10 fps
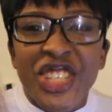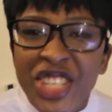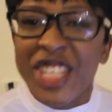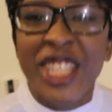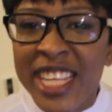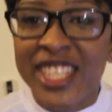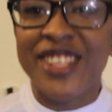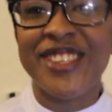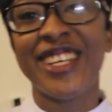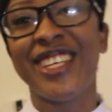Just
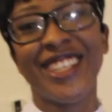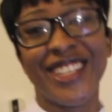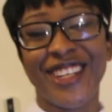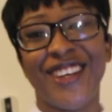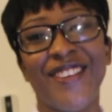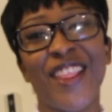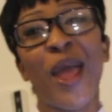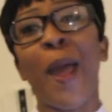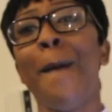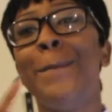isn't. No.
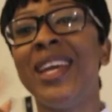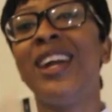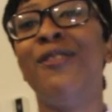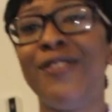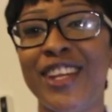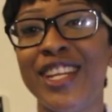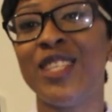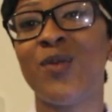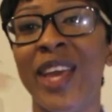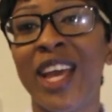Being confident
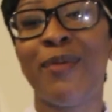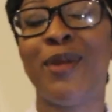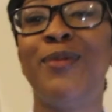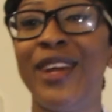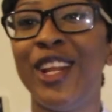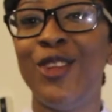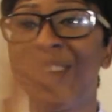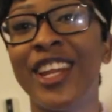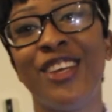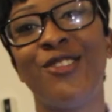is wake up in the morning,
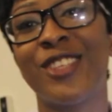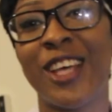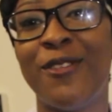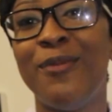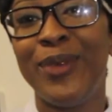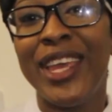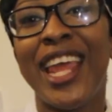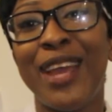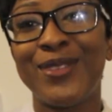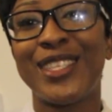looking at yourself and
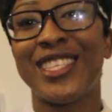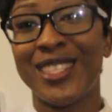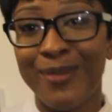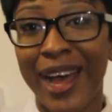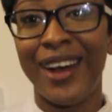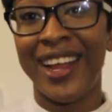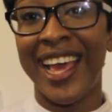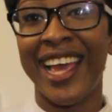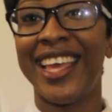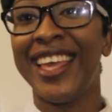being able to smile,
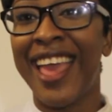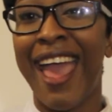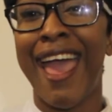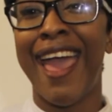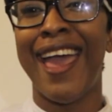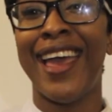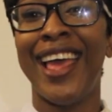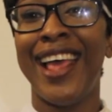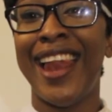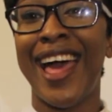like, yeah,
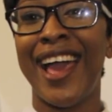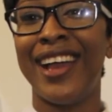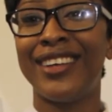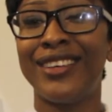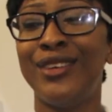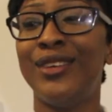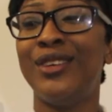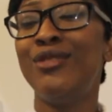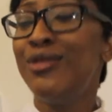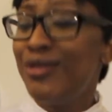like,
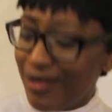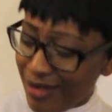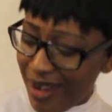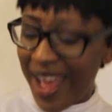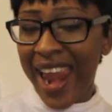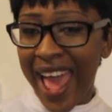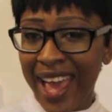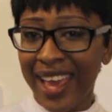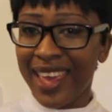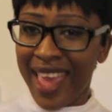ooh,
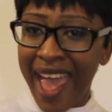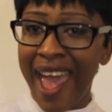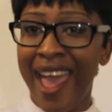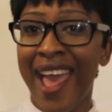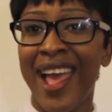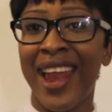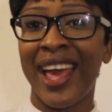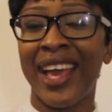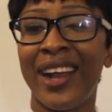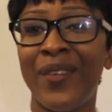like, yeah,
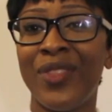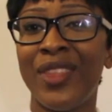like,